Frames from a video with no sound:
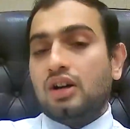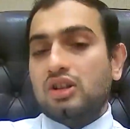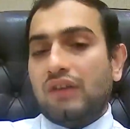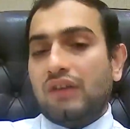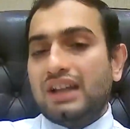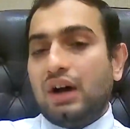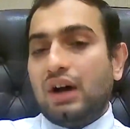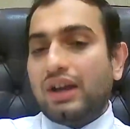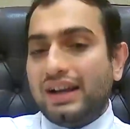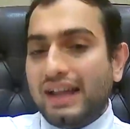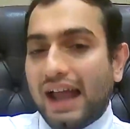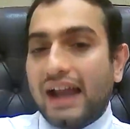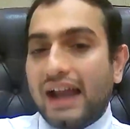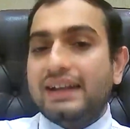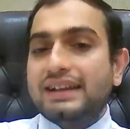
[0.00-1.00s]
without
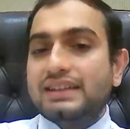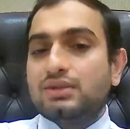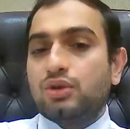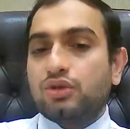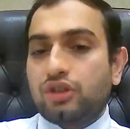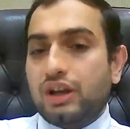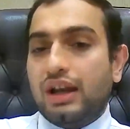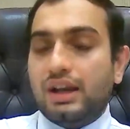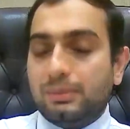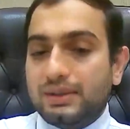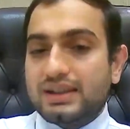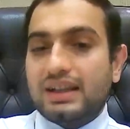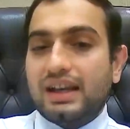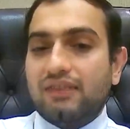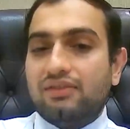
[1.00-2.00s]
any antisocial
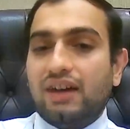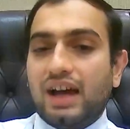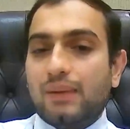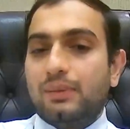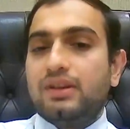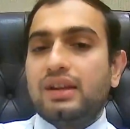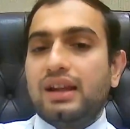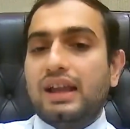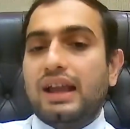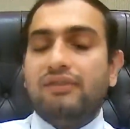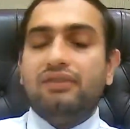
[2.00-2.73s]
elements, an environment